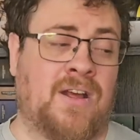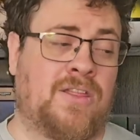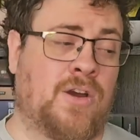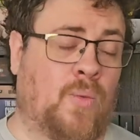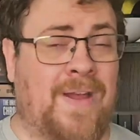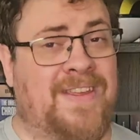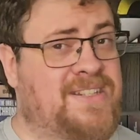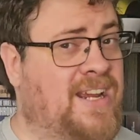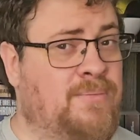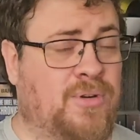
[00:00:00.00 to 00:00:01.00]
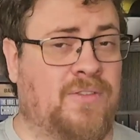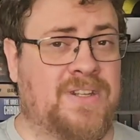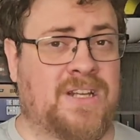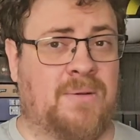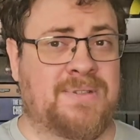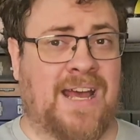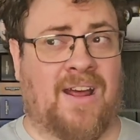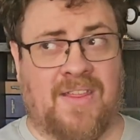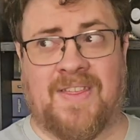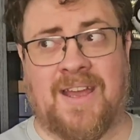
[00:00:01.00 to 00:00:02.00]
that when the second book of this comes out,
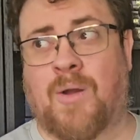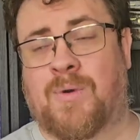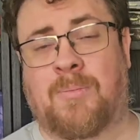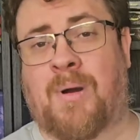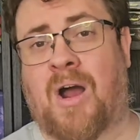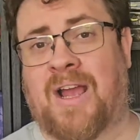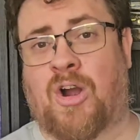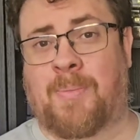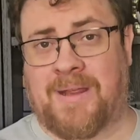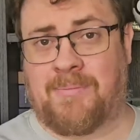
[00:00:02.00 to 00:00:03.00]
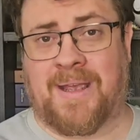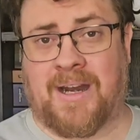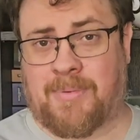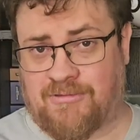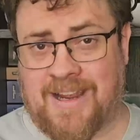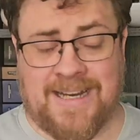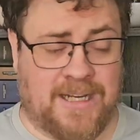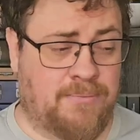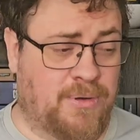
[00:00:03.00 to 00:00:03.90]
I think I will buy a copy and pick it up and read it,